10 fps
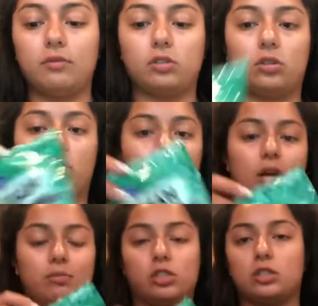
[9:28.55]
so I'm
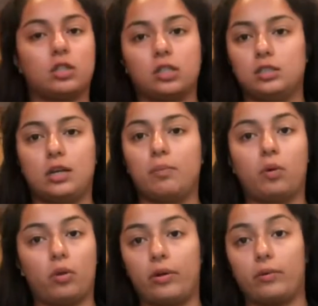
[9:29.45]
just gonna dump
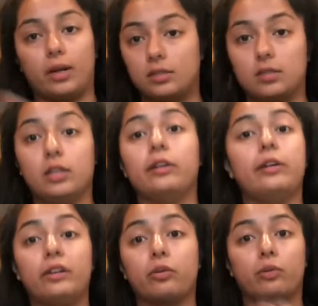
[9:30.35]
the rest, literally
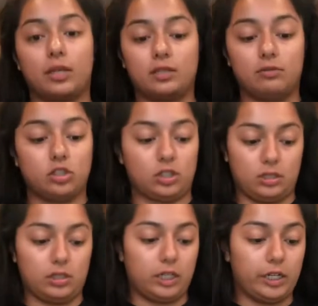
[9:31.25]
the rest of the cheese in
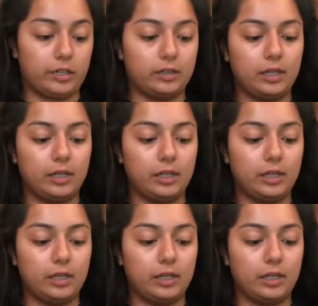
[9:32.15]
here,